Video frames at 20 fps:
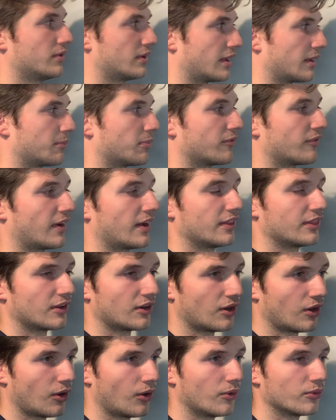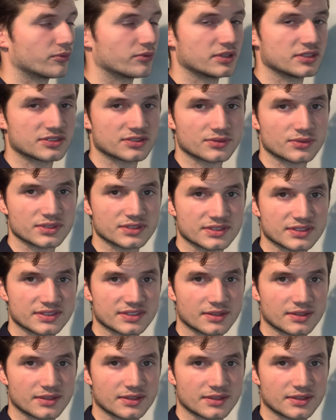like providing their own resources